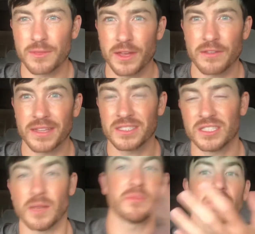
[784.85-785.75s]
there that
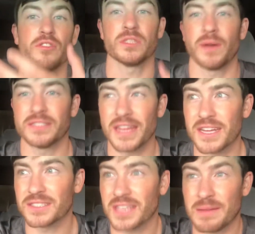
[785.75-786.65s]
something could
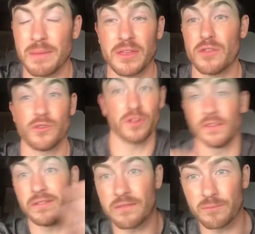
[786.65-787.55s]
spontaneously come up that you couldn't
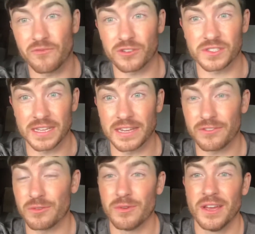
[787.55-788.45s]
have even foreseen if
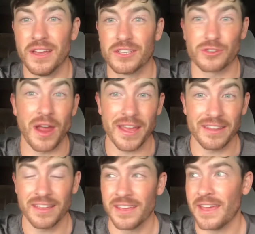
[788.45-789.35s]
you tried.
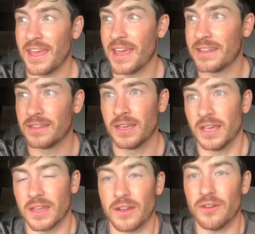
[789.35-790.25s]
And
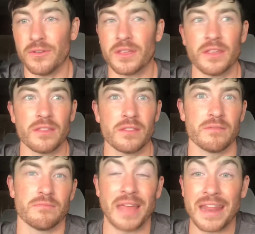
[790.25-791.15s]

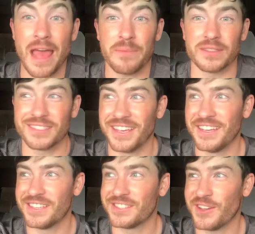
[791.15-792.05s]
that happens.
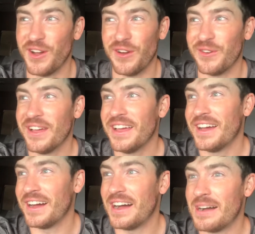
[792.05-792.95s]
So,
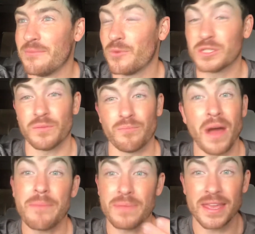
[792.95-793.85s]
which
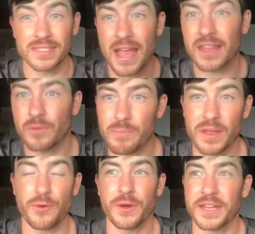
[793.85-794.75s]
might be exactly what
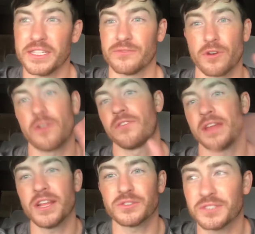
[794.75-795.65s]
Bitcoin is for our
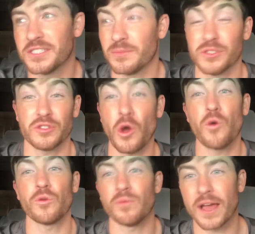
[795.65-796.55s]
financial system, was a
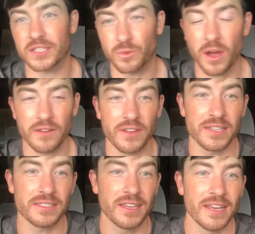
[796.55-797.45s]
total black swan
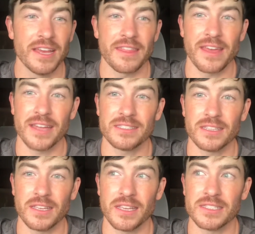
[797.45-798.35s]
event that
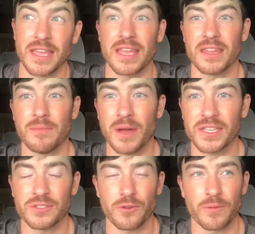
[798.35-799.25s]
is taking them by
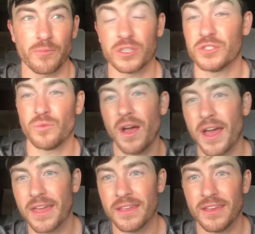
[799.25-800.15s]
storm, which is
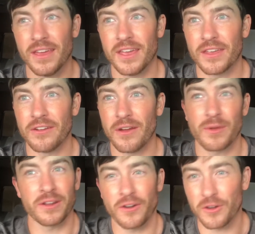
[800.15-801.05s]
why, I
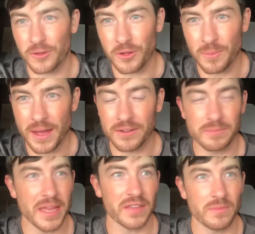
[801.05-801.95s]
read an article about
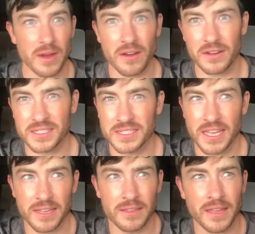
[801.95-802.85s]
Bank of America
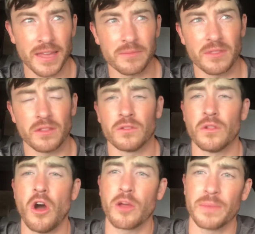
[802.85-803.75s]
saying that the
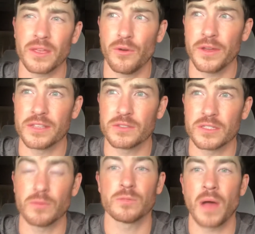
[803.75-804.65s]
long Bitcoin is
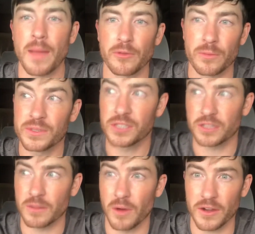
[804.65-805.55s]
the most popular position in
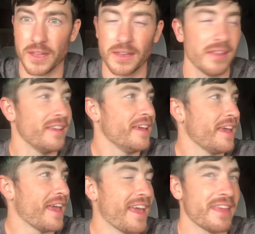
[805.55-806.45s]
the market,
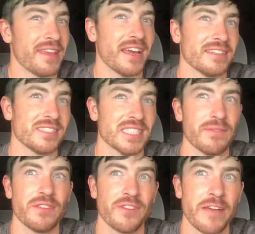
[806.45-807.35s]
and that
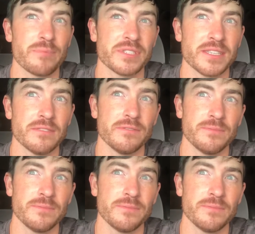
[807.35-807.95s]
75% of